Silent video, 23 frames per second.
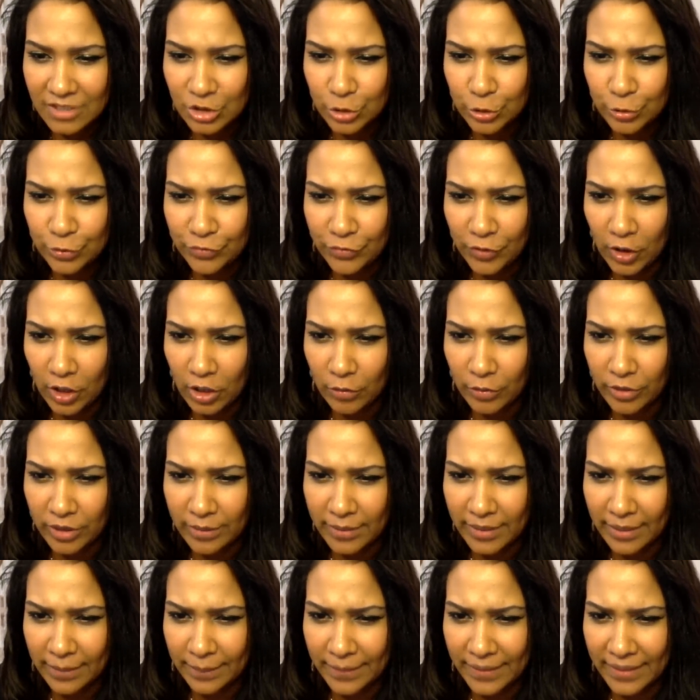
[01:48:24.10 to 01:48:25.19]
Too far. What
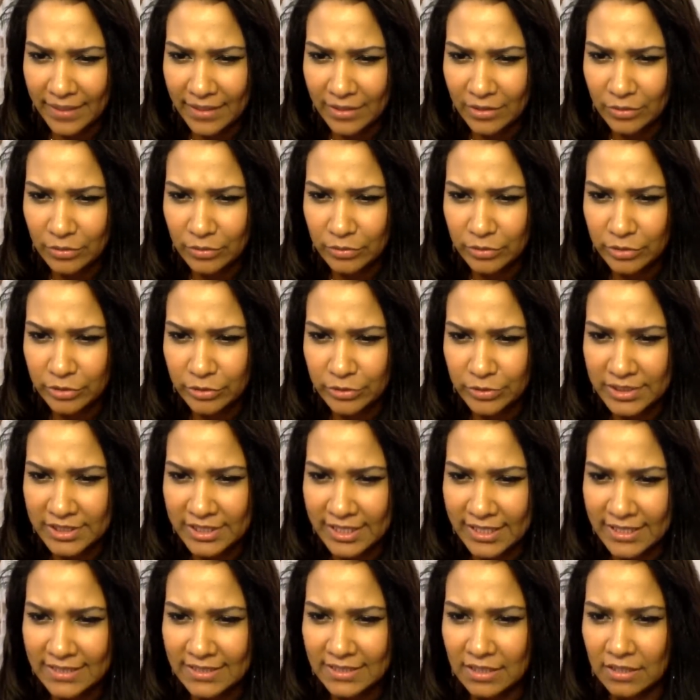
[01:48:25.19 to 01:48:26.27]
about men who use
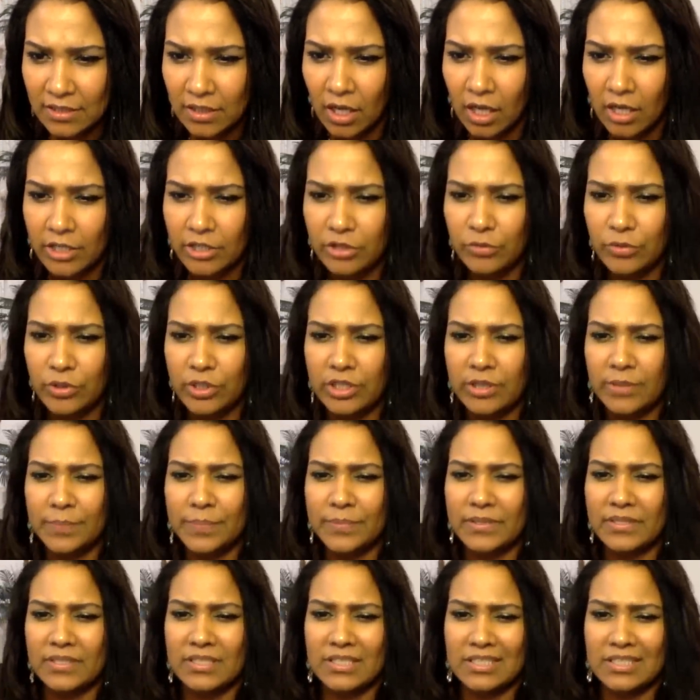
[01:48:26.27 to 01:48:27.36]
sex to lock you up?